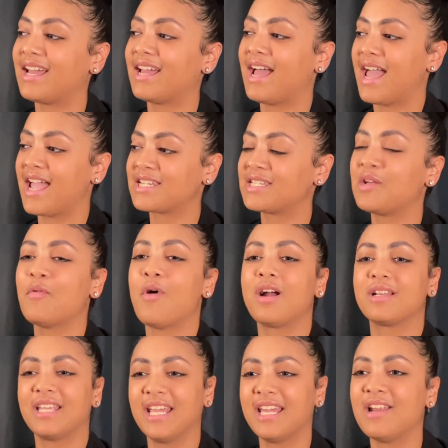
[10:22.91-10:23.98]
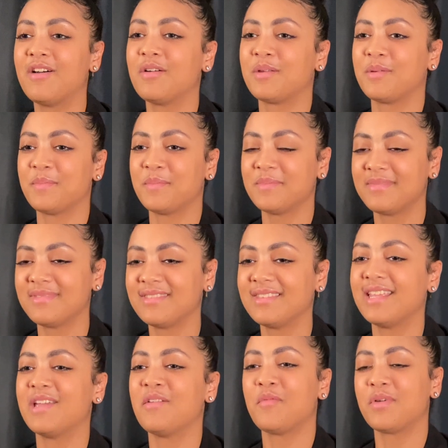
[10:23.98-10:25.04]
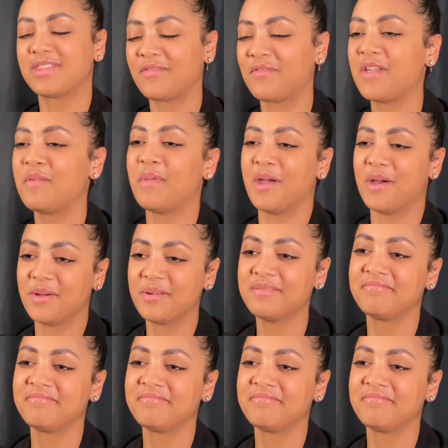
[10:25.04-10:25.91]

actually walked in on him with the female.